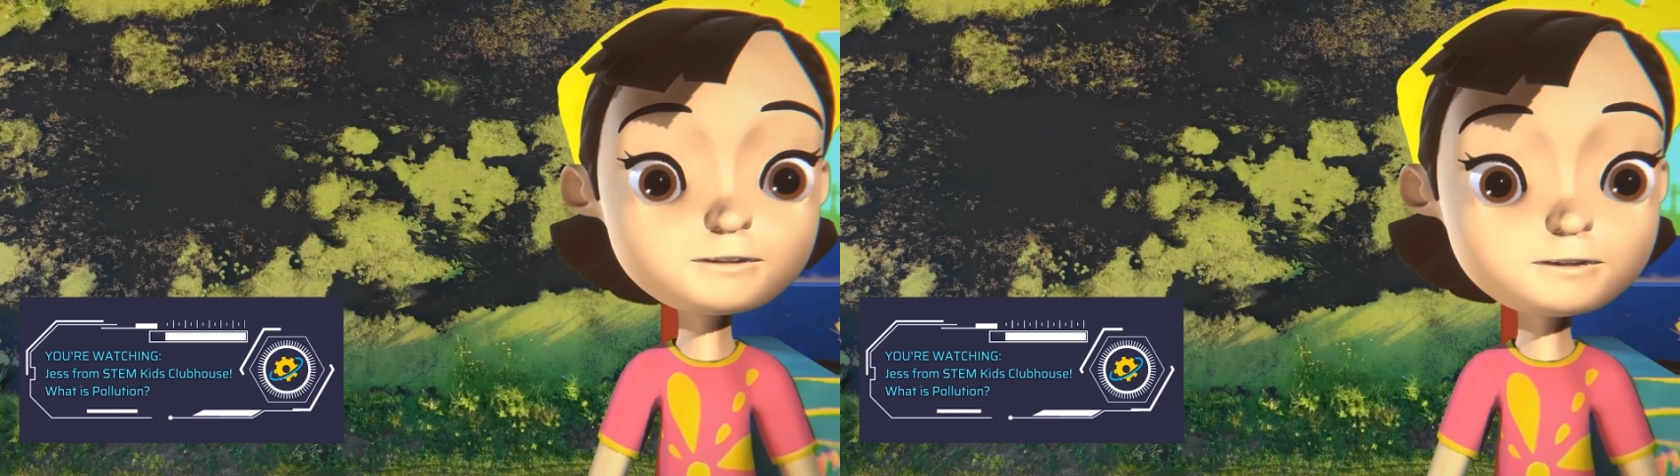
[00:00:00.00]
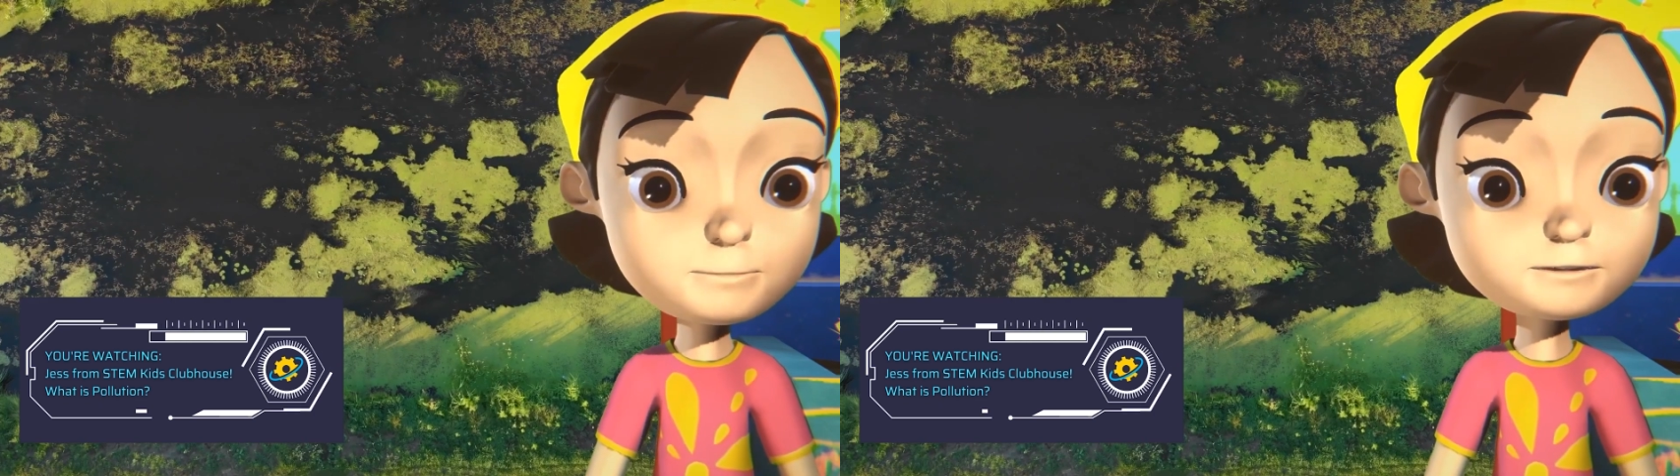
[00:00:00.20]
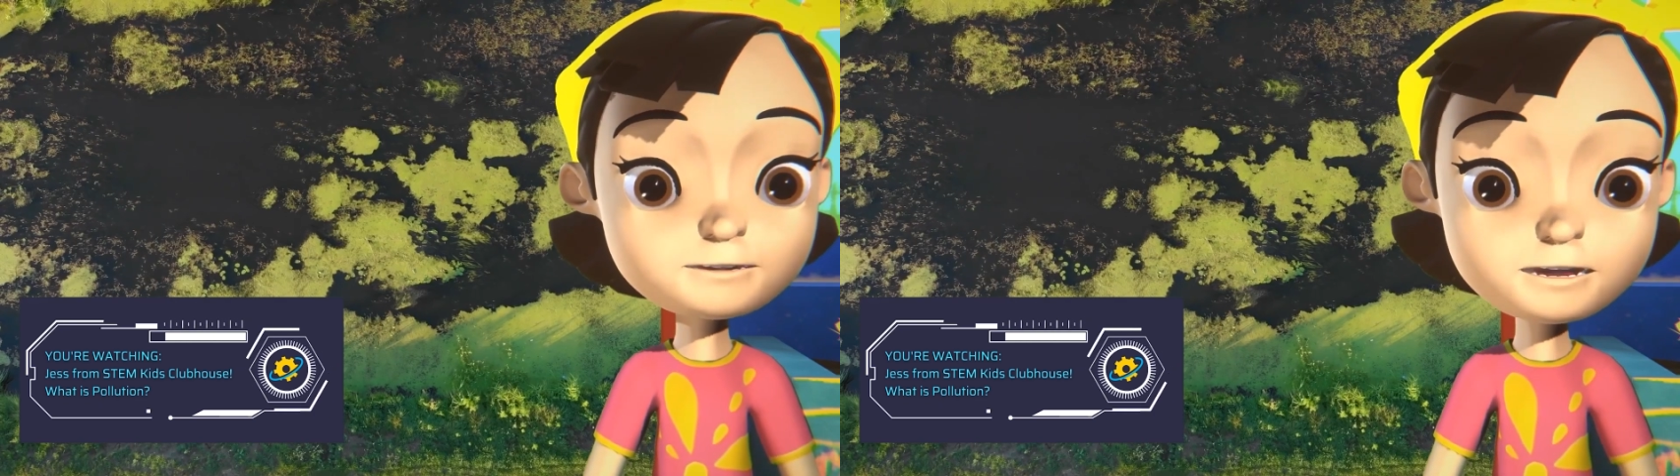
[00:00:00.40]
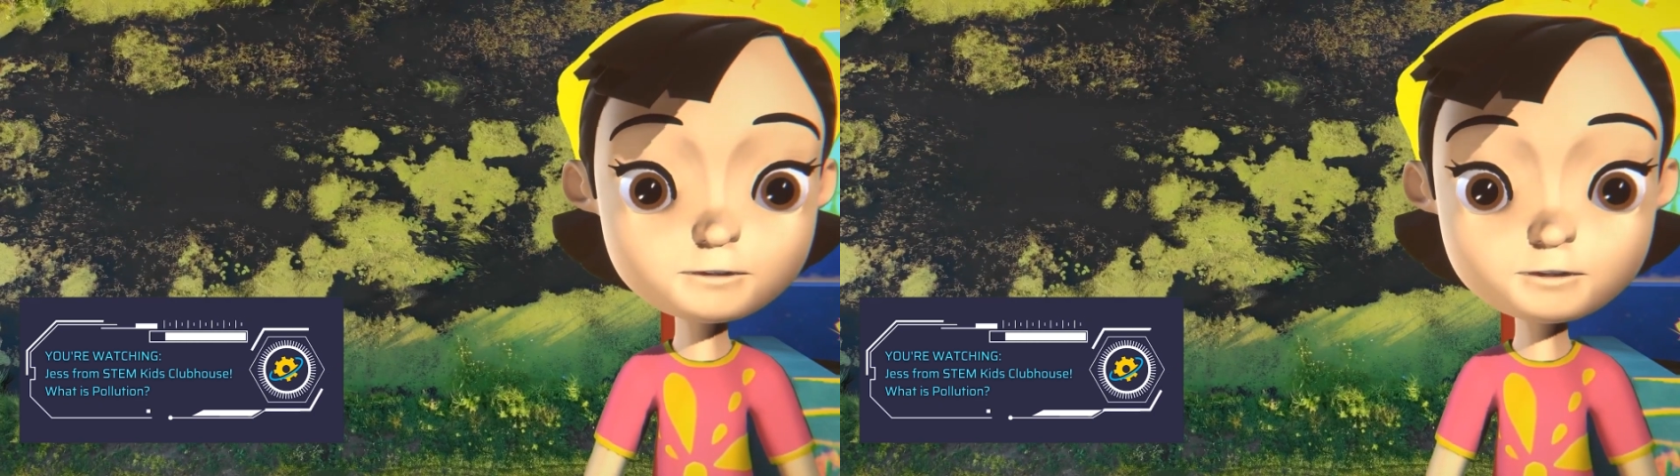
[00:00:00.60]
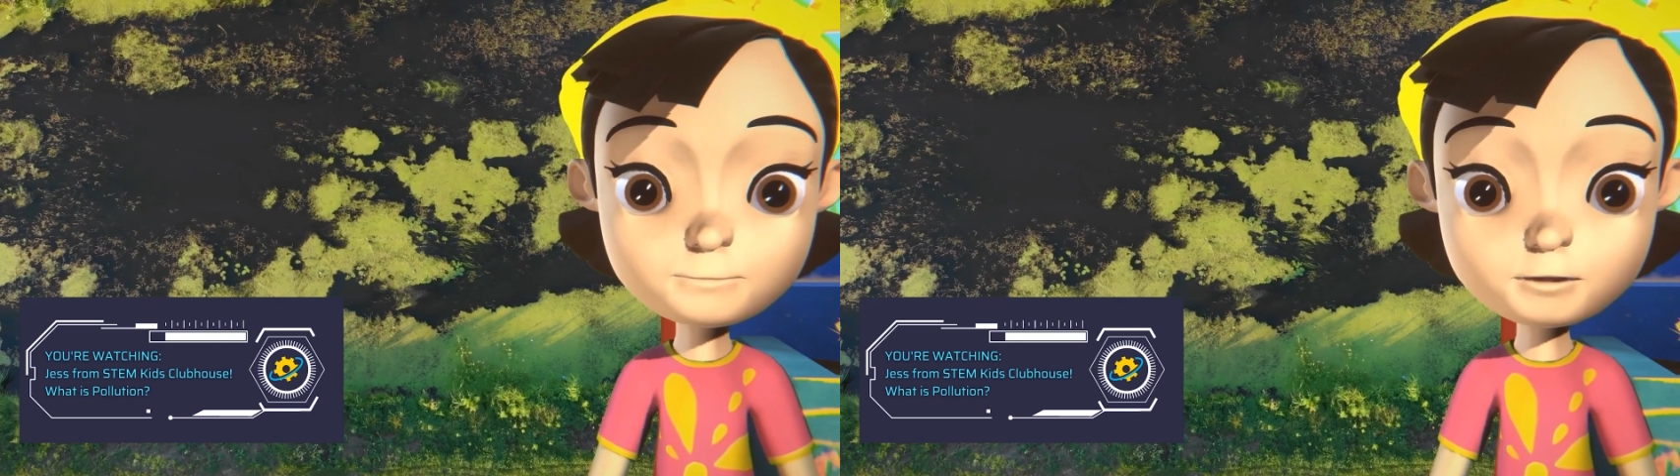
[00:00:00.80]
This makes the
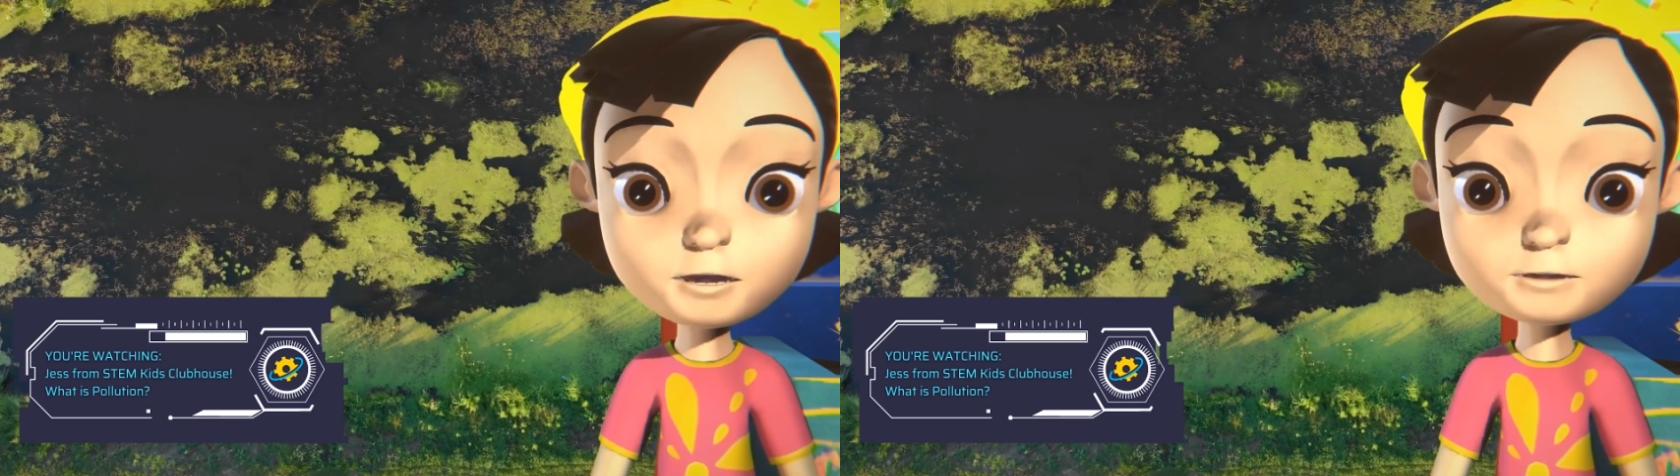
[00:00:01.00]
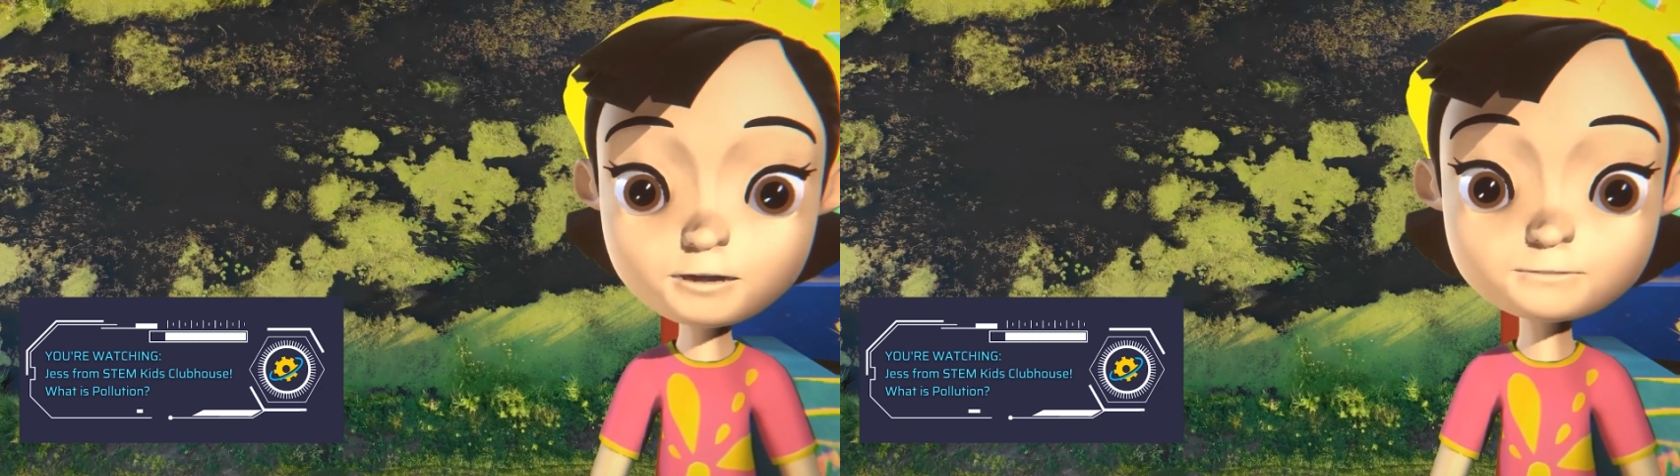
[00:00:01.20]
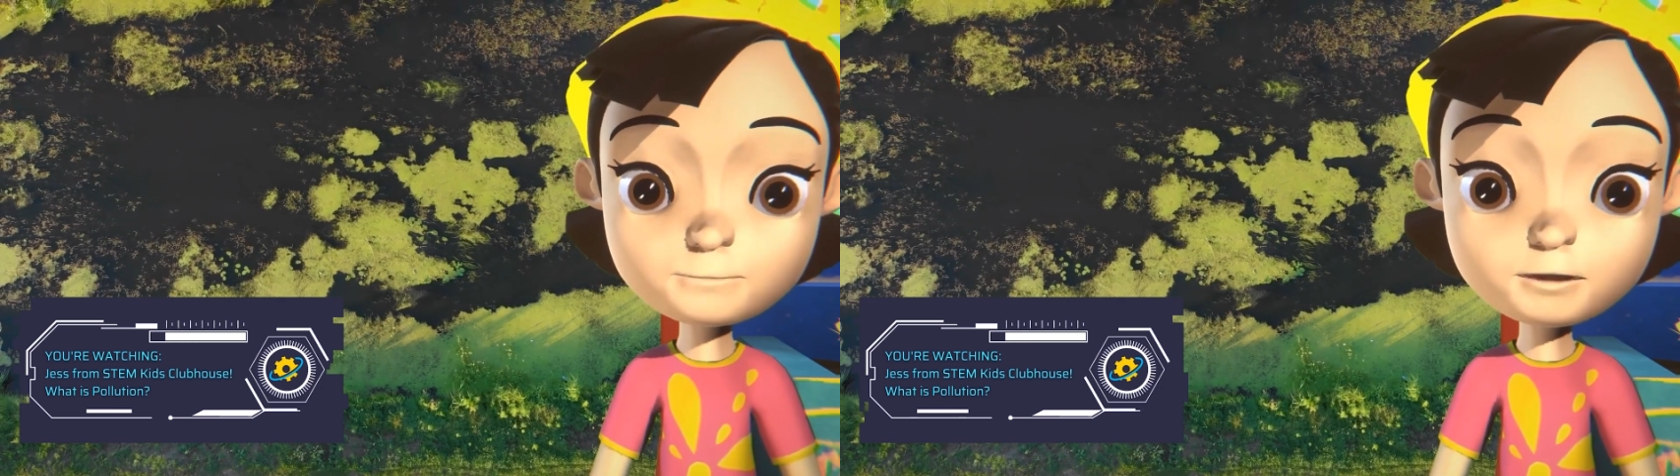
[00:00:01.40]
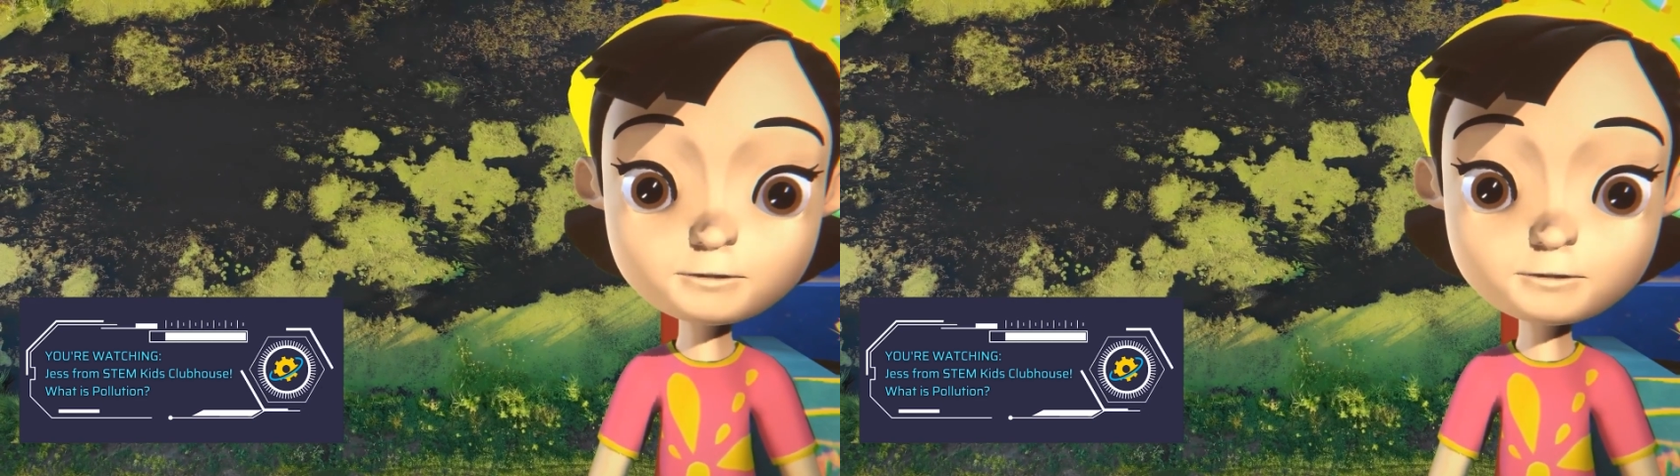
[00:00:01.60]
algae block light from